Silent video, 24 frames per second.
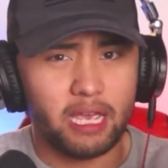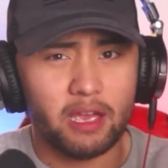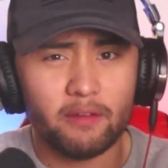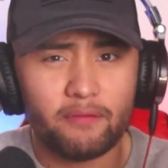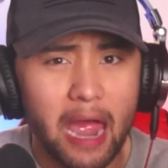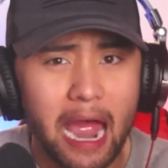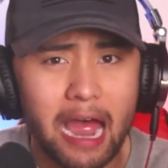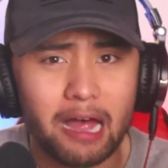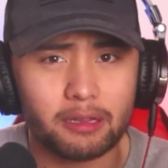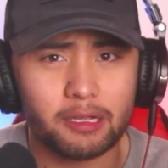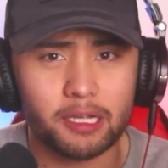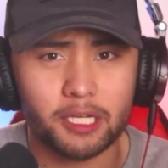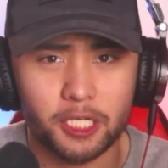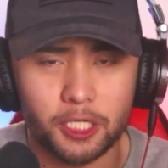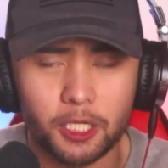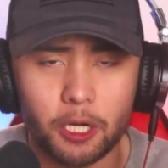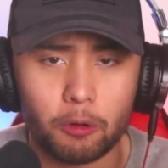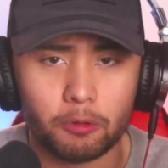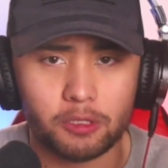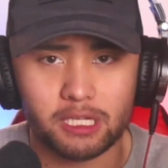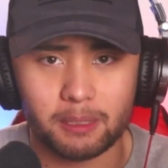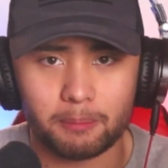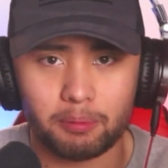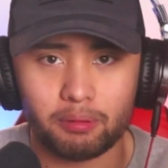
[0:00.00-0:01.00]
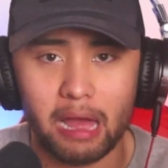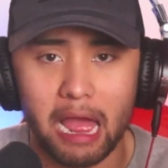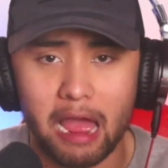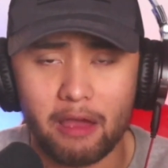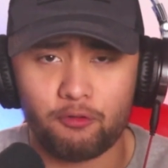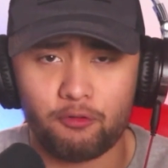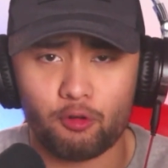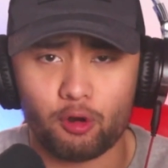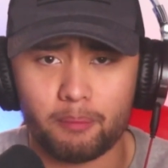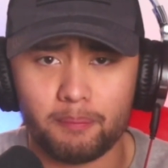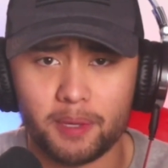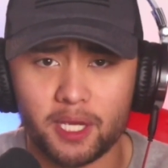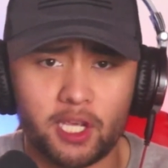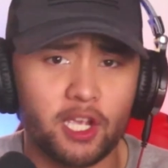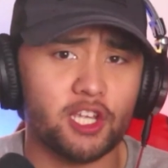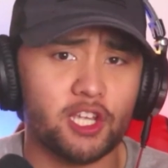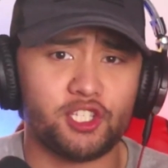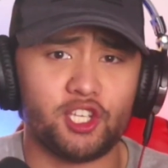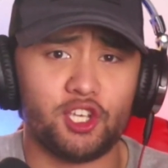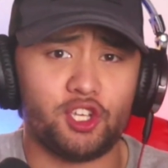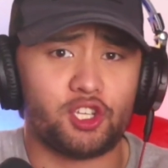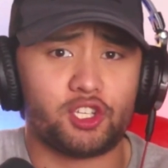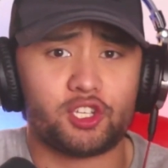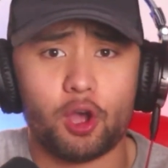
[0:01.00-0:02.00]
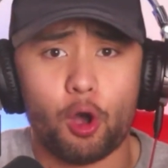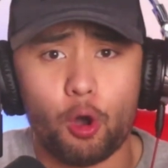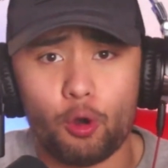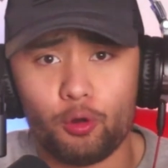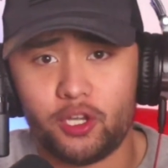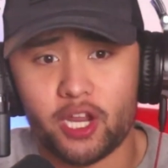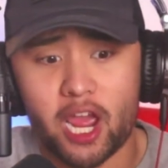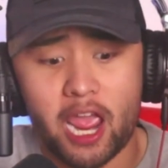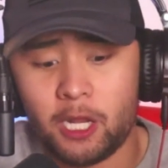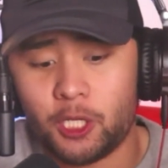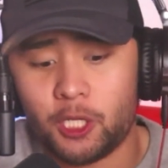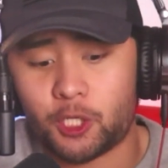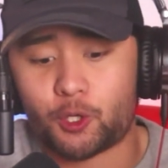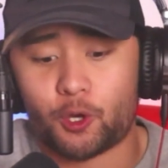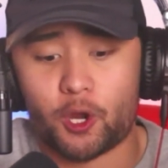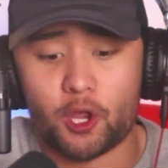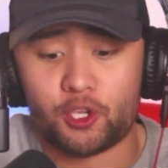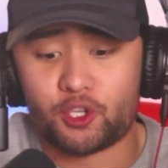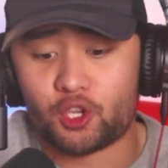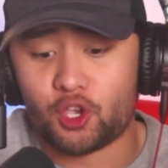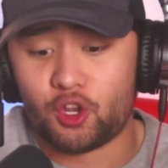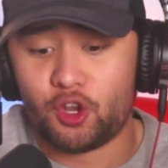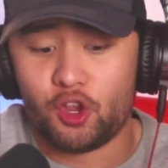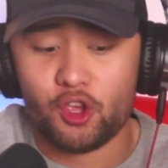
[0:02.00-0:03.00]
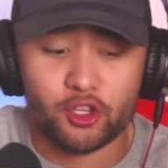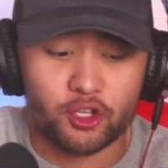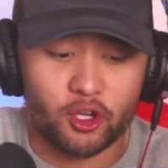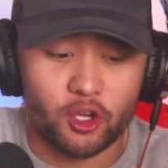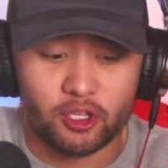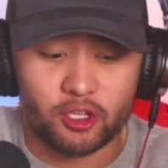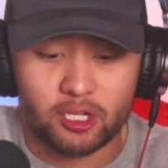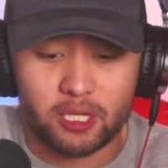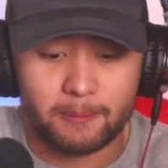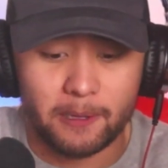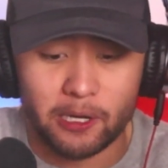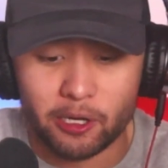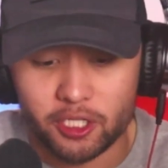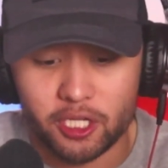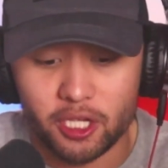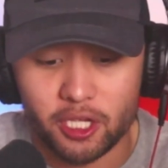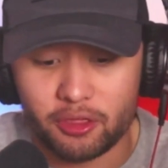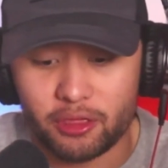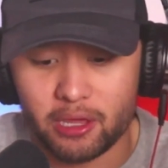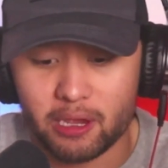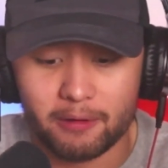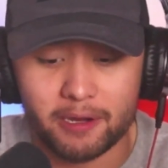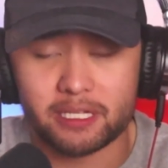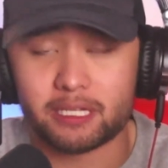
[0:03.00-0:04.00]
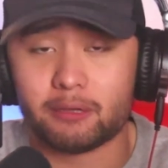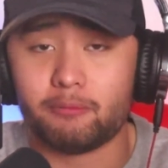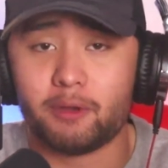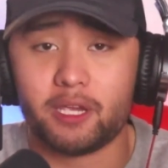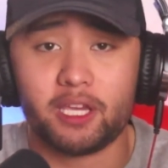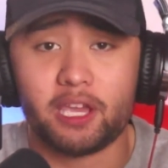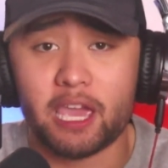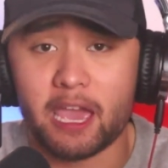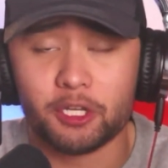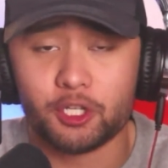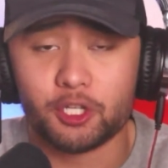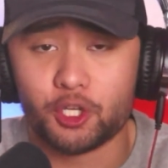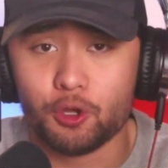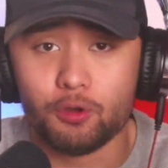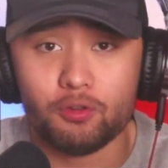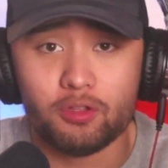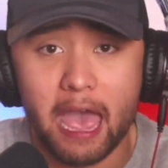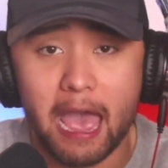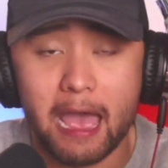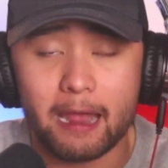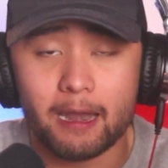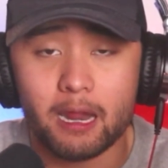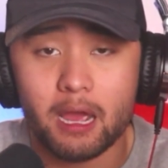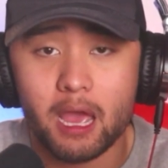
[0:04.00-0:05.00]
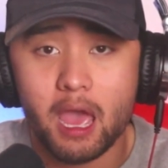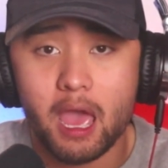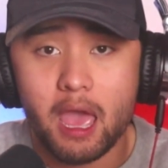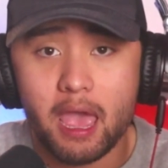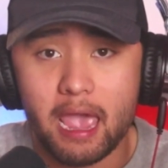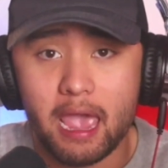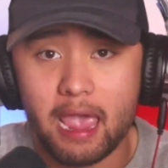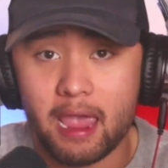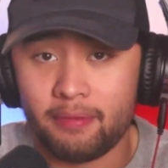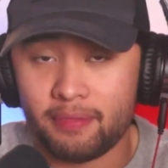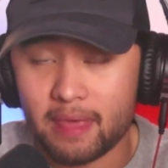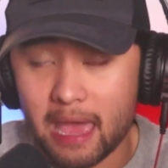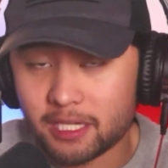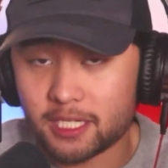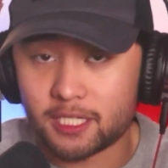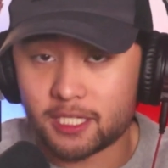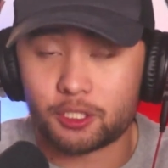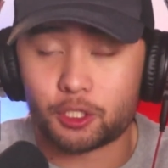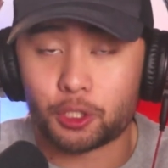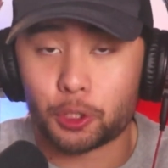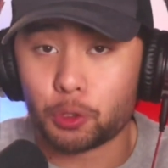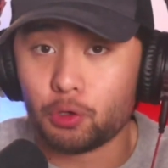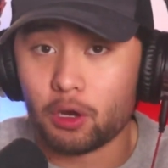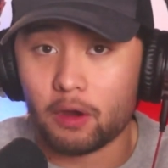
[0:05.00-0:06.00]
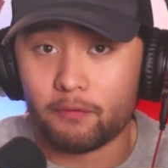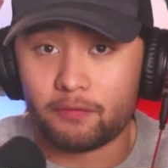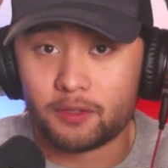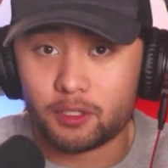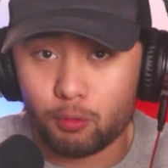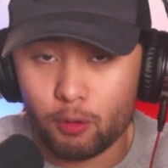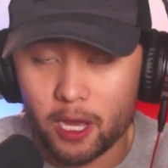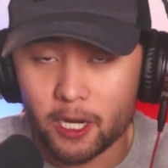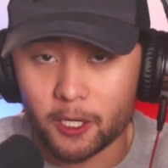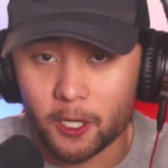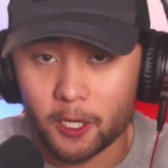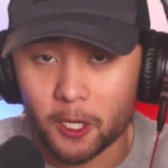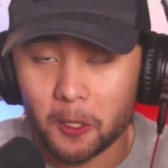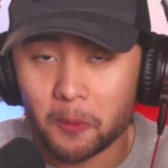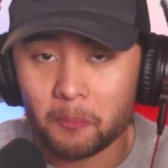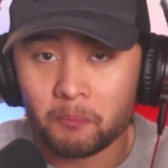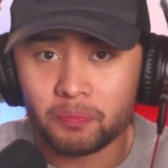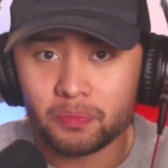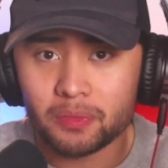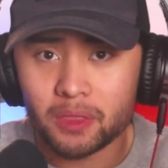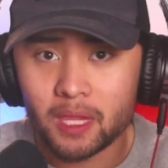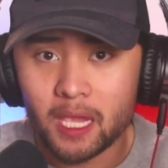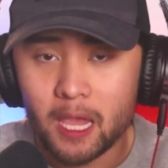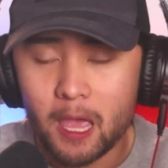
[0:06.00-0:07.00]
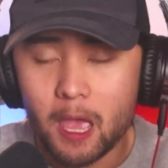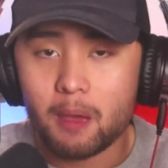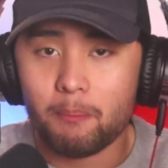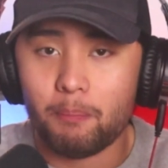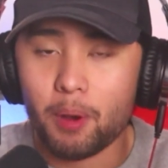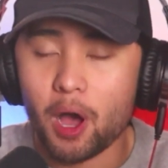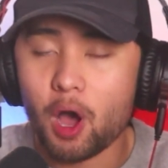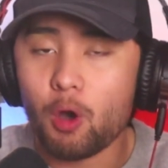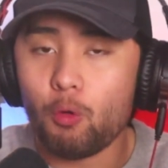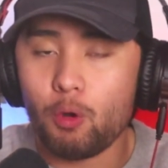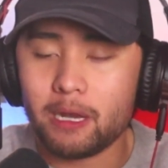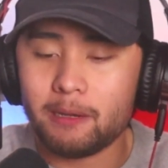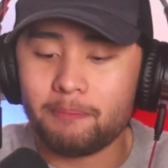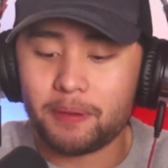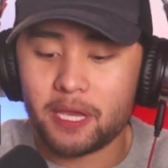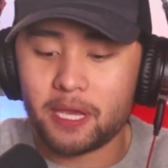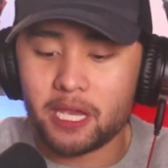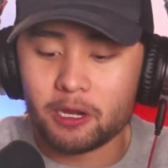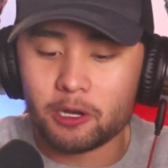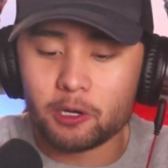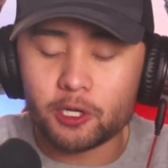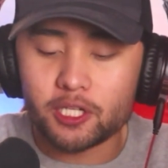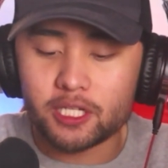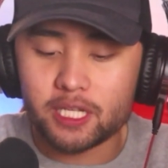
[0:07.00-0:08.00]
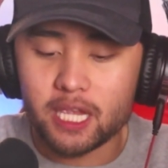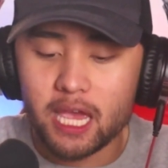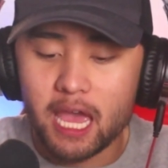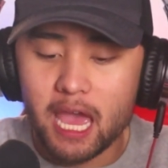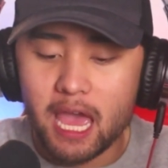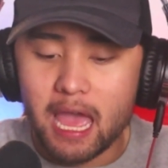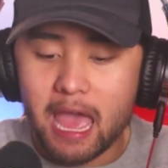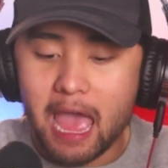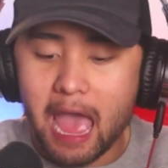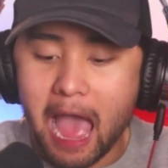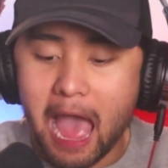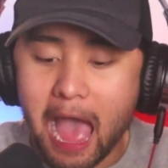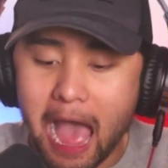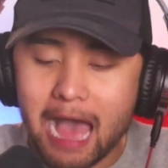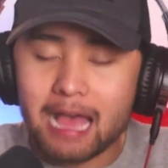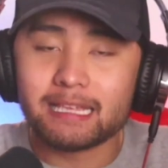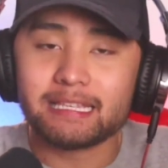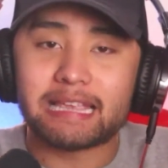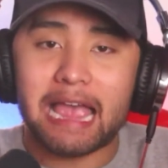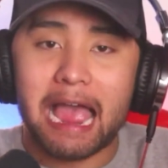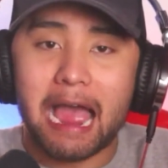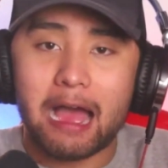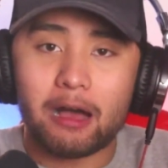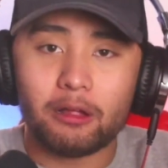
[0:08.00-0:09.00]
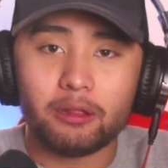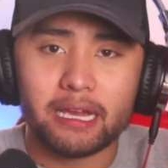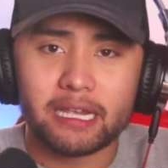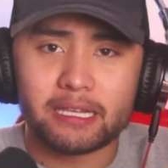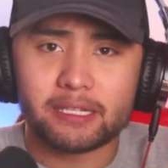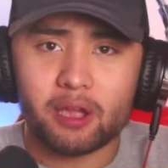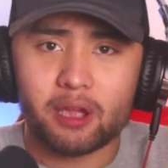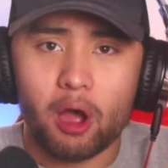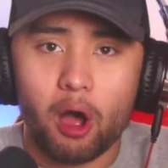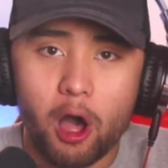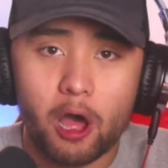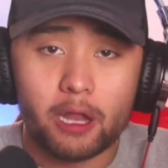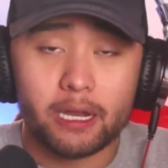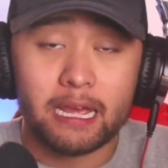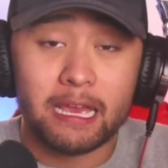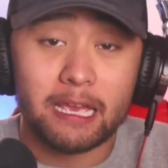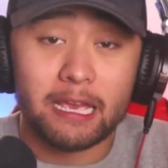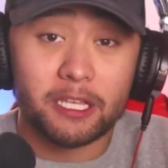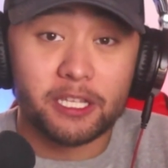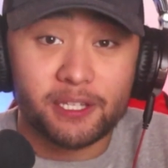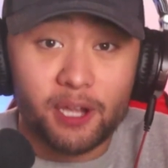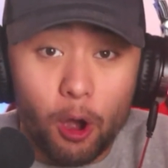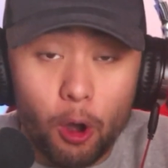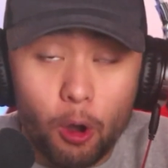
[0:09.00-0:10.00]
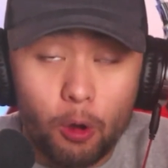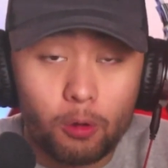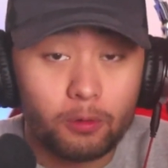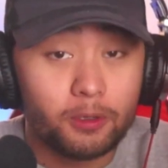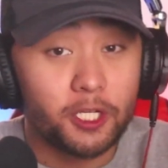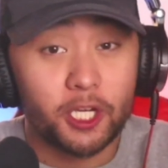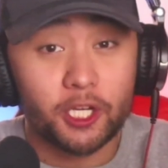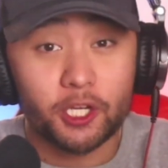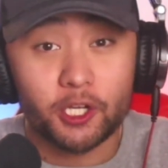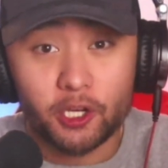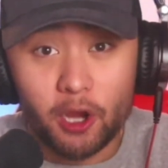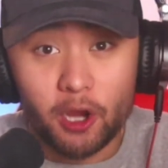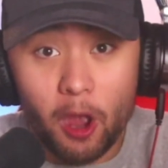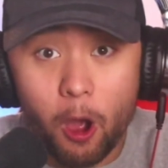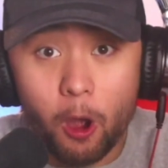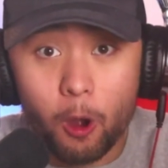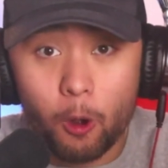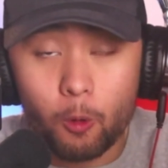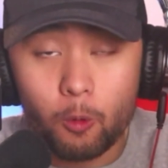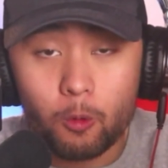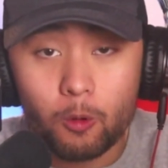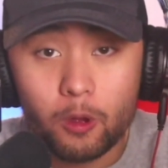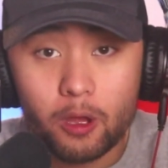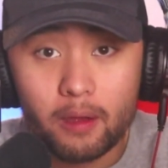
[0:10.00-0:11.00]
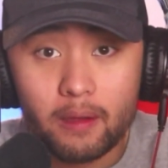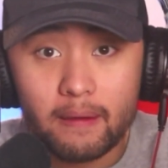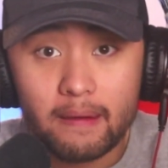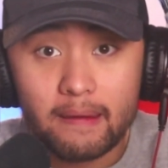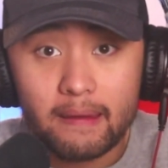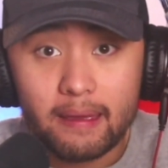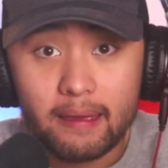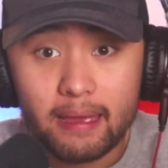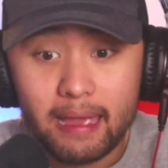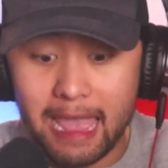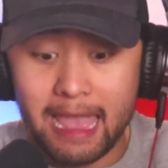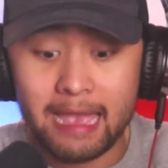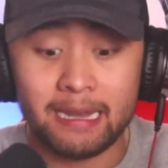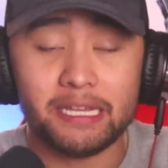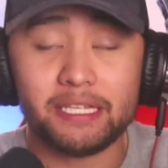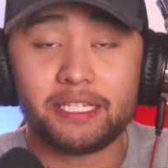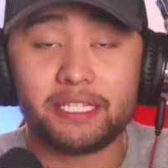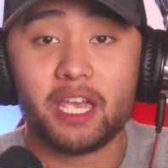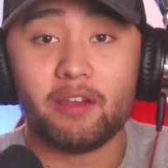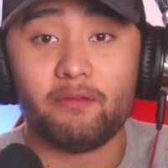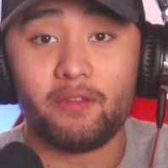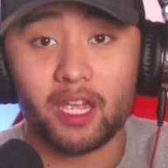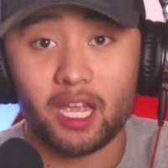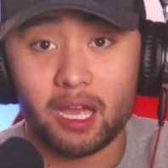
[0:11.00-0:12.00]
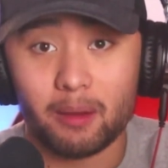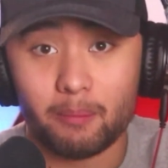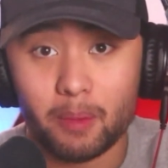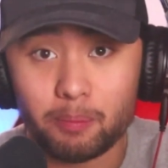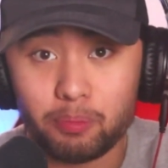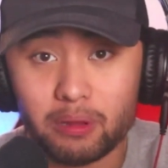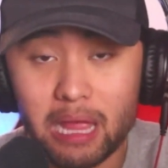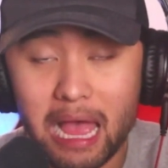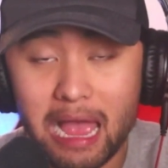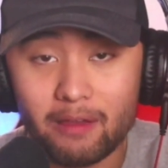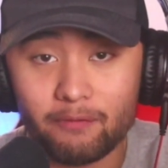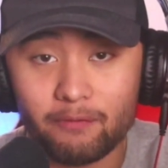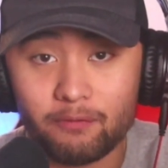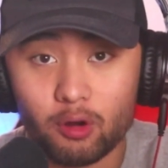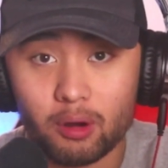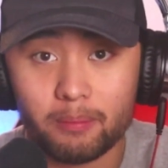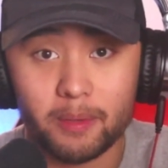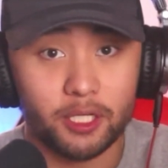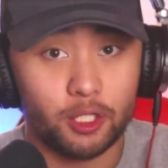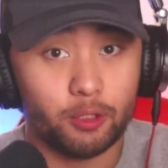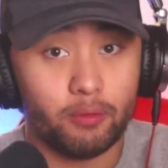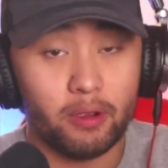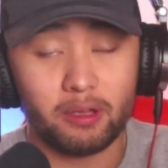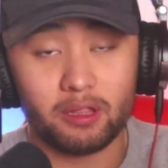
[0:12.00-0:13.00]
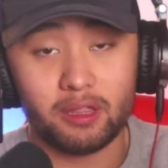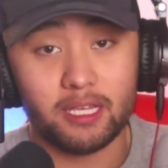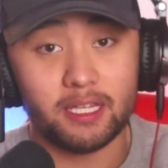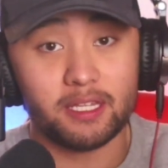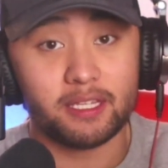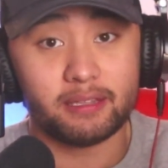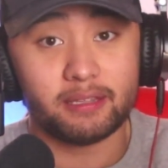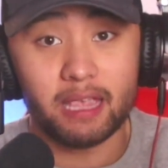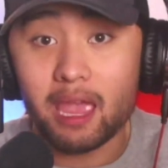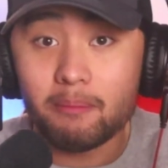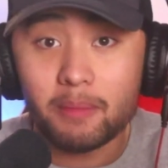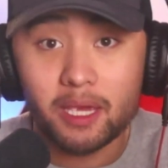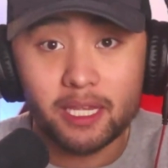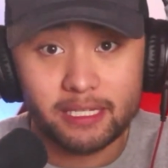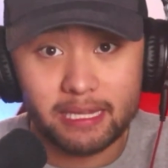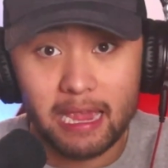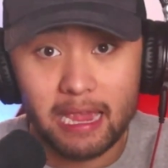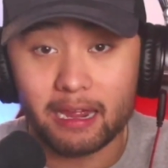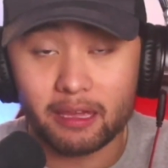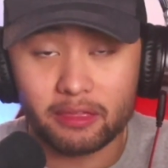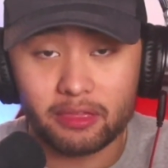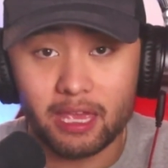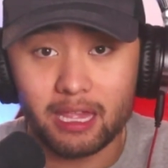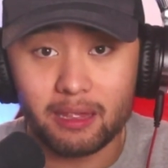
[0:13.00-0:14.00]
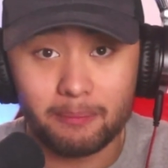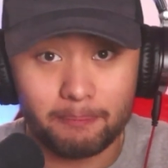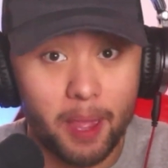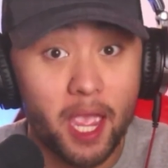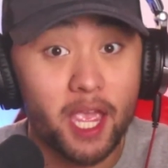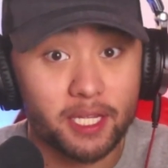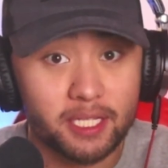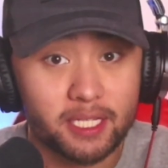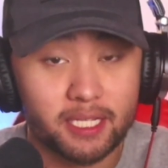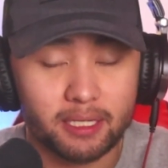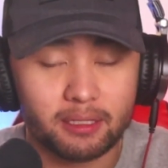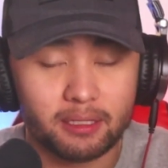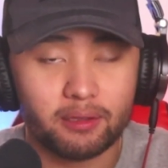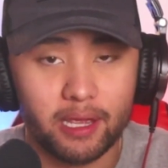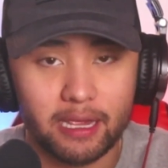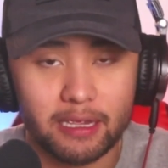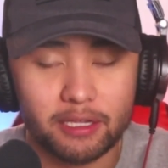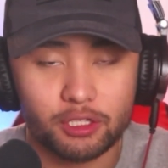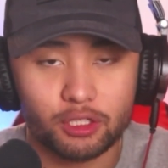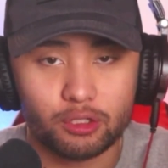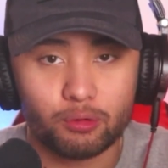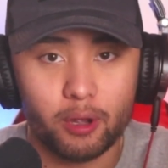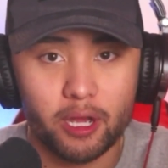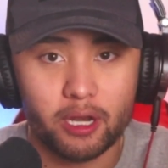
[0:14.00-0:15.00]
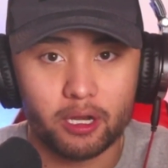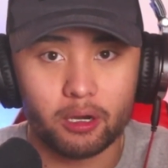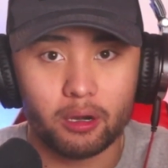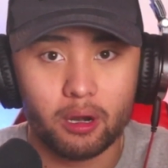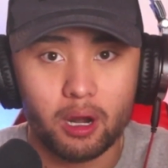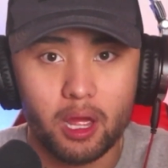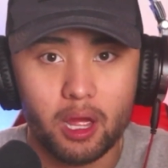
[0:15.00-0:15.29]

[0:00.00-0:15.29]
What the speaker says: Alex Jones a platform because he's so dangerous and he's a conspiracy theorist and we can't do that. And that's true of Twitter. But when Piers has Alex on his own show and is giving him a platform and doing the same exact thing basically as Twitter,